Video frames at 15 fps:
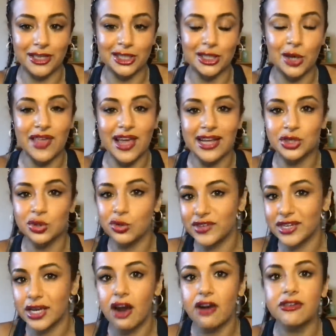So they're sort of
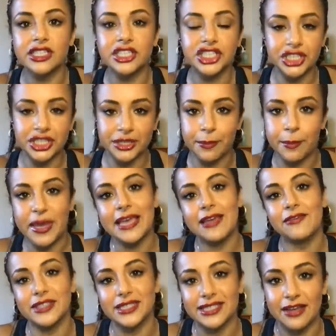encouraged to
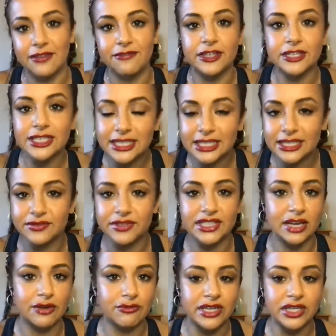compete for state funding, for
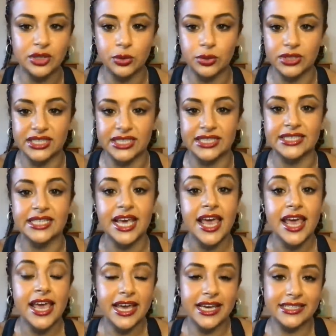state resources,
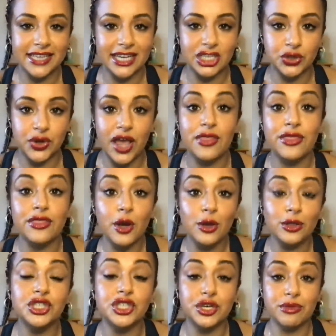et cetera. And
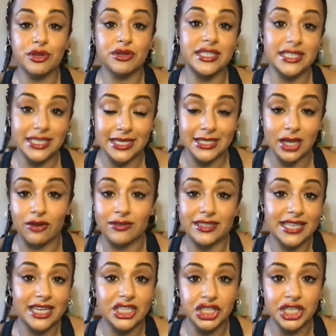those communities are
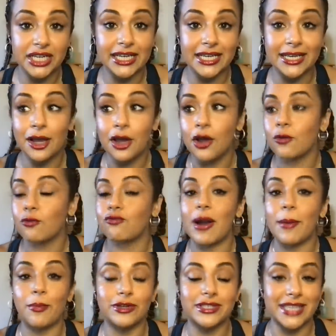essentially
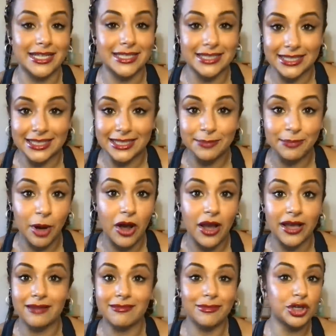represented
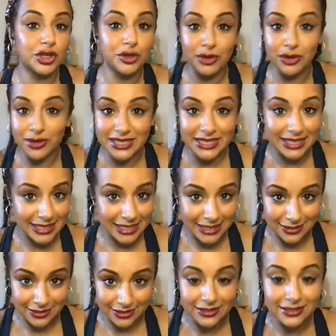by community
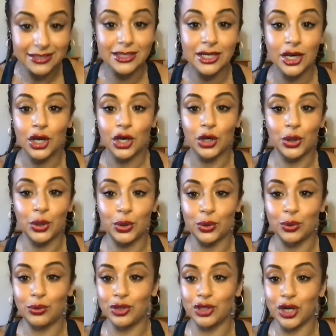leaders
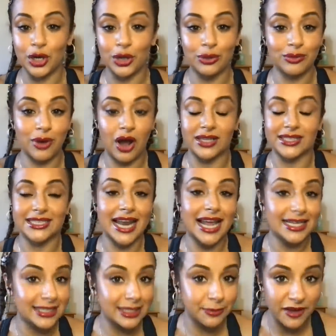who, you know, are
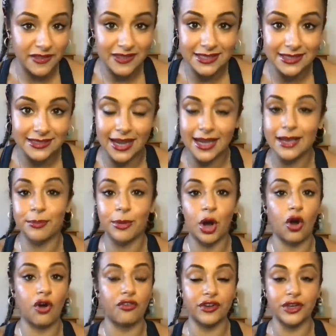selected by the state, but
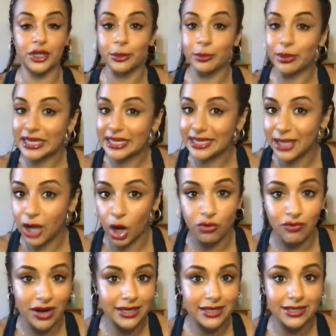often completely
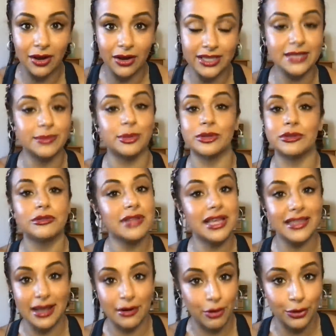unrecognizable
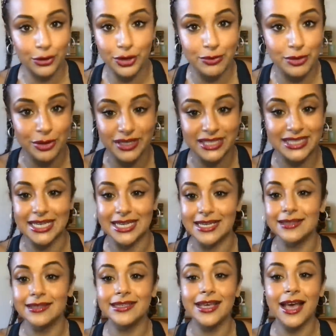in their own
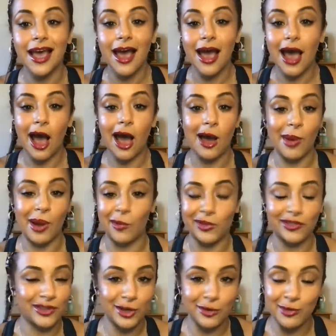communities um, and with
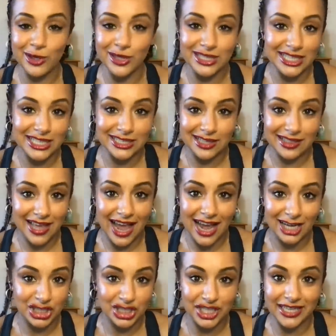the communities that they
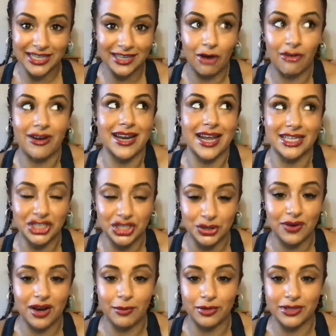actually are alleged to
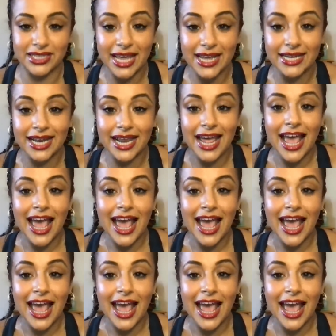represent.